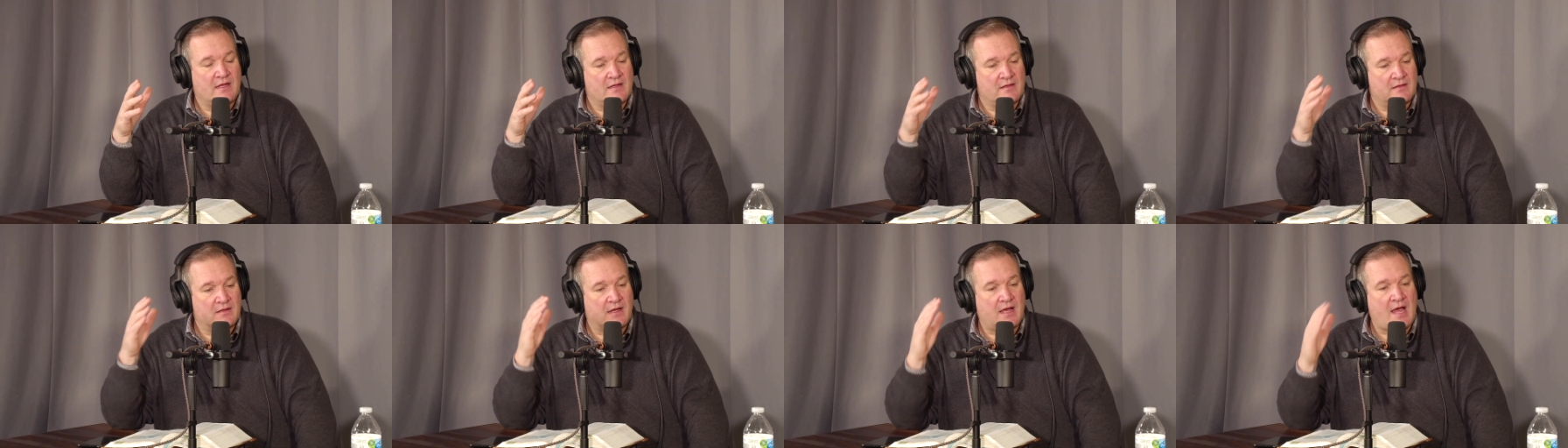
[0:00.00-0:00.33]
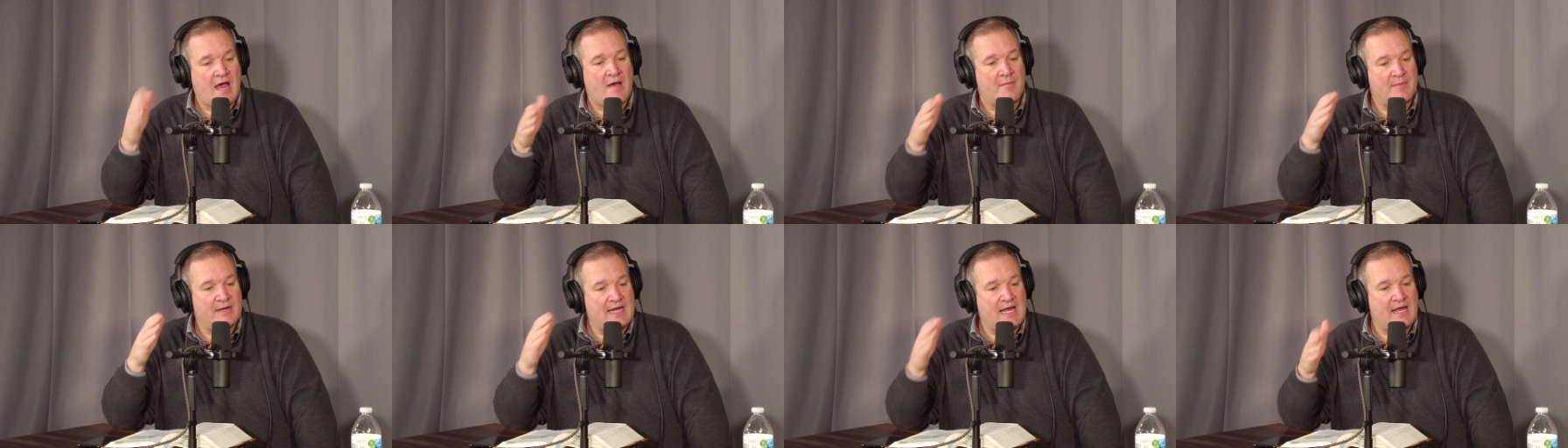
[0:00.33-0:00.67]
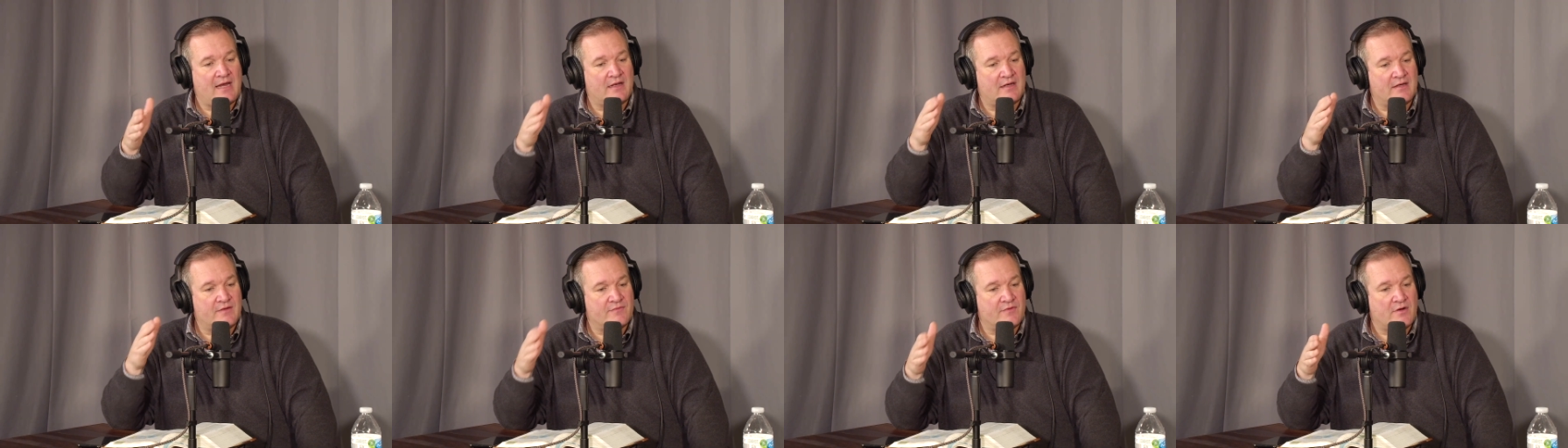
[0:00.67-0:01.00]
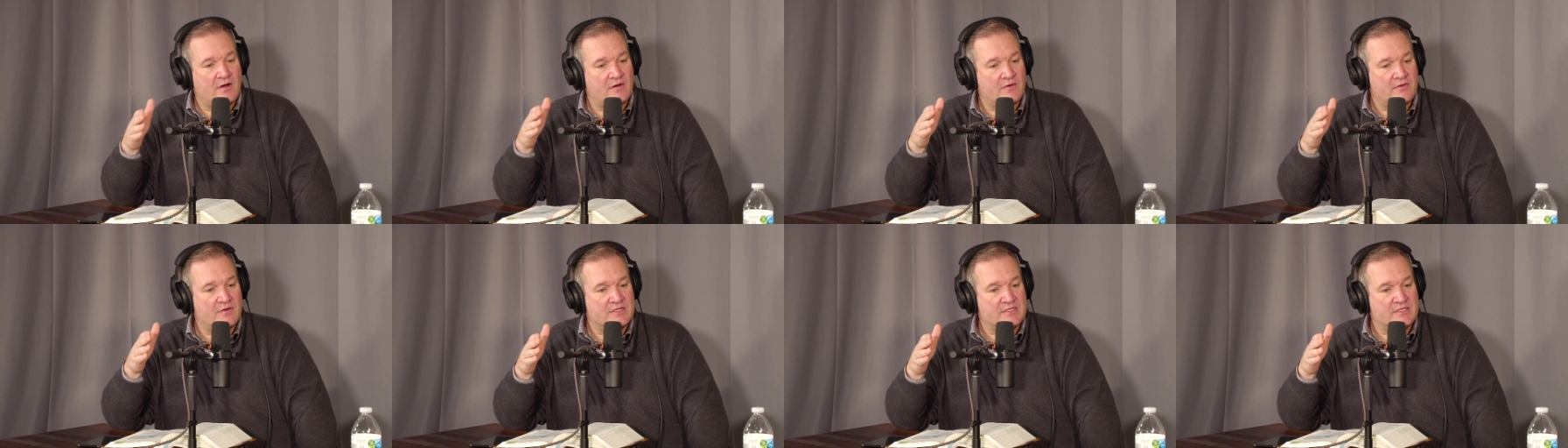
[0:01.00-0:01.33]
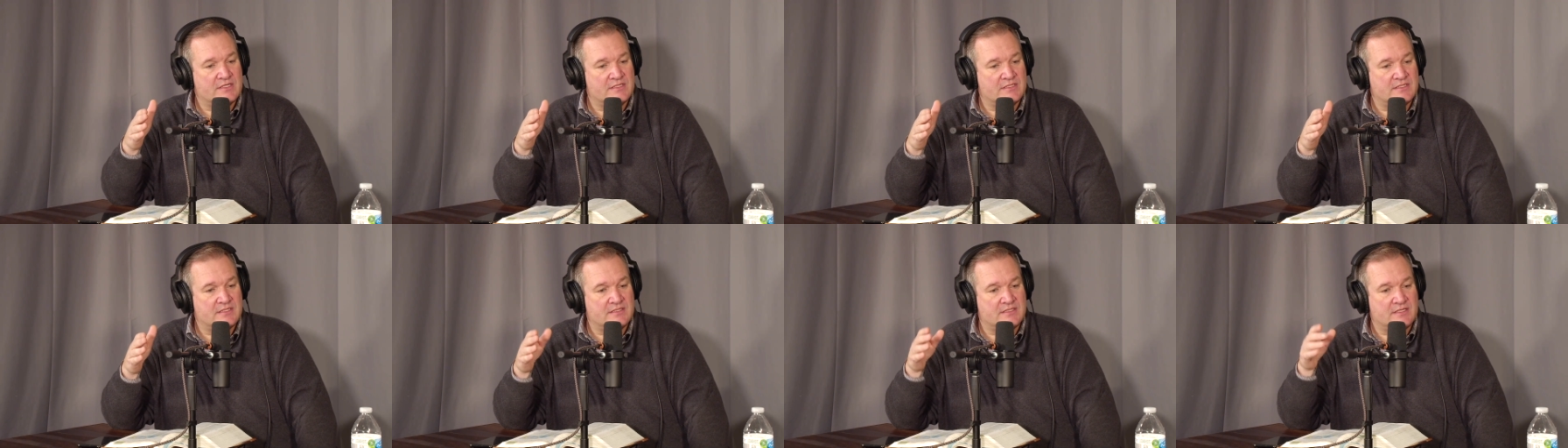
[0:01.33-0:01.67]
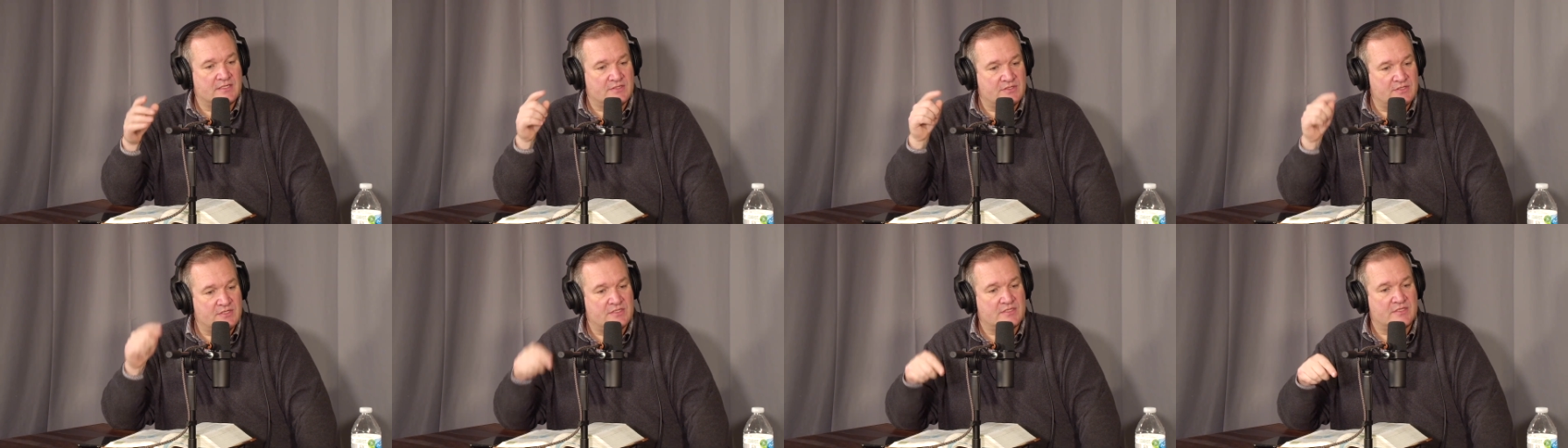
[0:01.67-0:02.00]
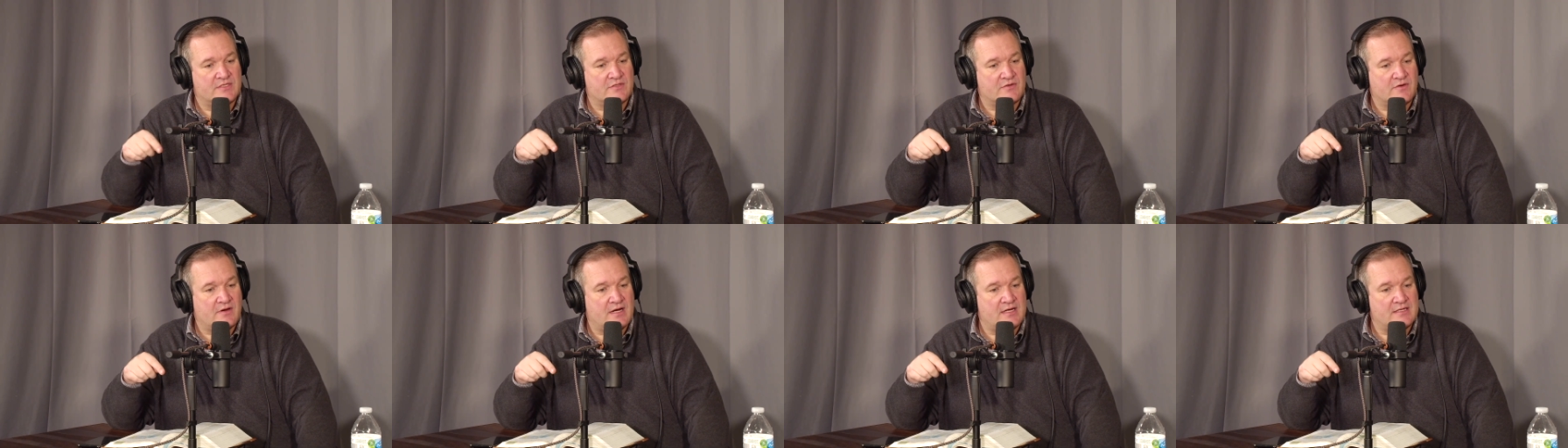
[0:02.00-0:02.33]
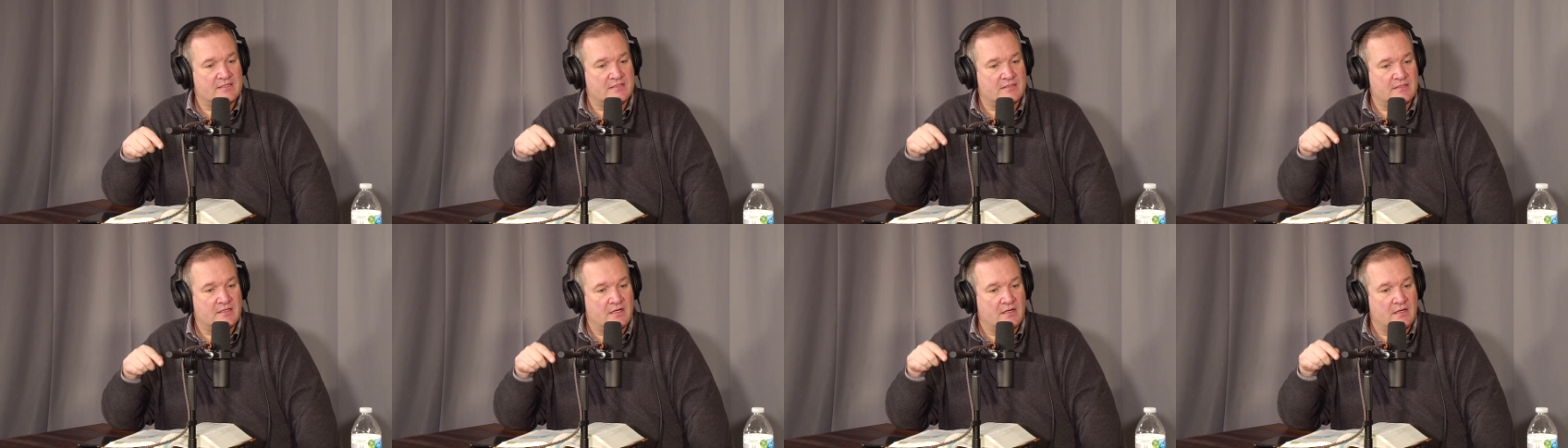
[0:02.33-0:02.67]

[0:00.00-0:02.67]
The commonality for all Christians is that Jesus Christ